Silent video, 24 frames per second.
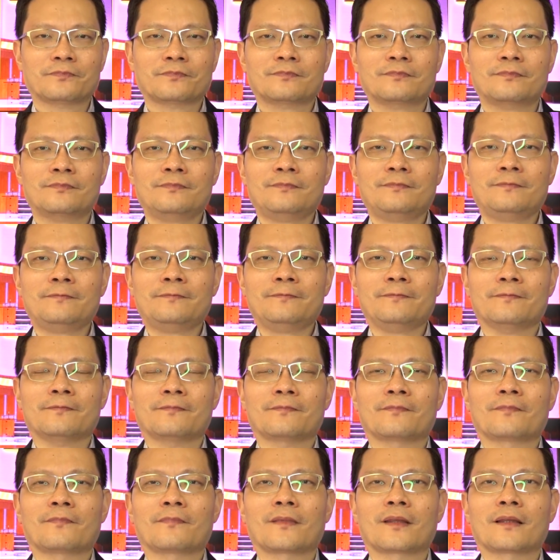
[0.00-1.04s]

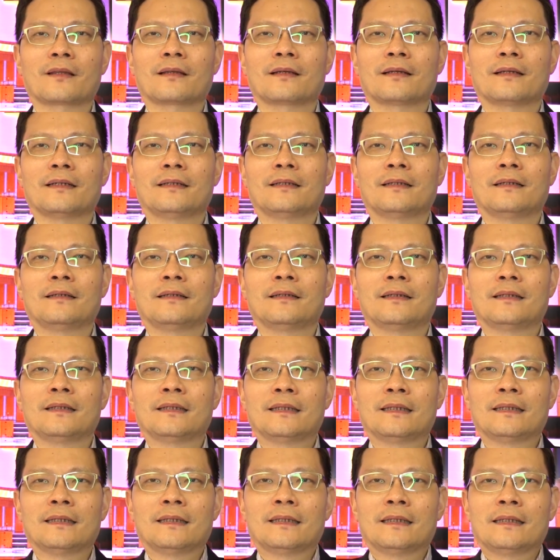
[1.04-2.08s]

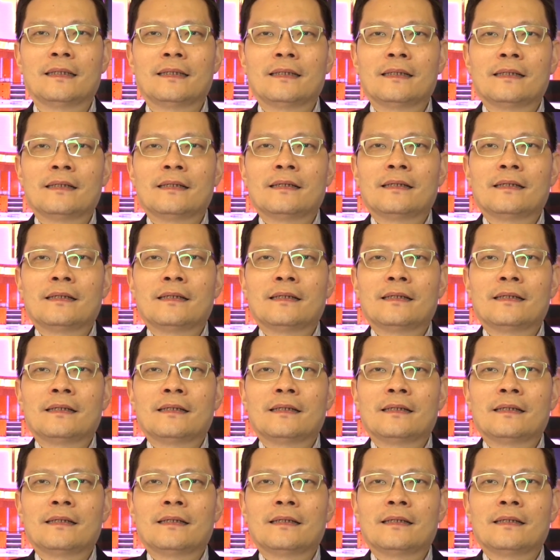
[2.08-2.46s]
(no one is talking)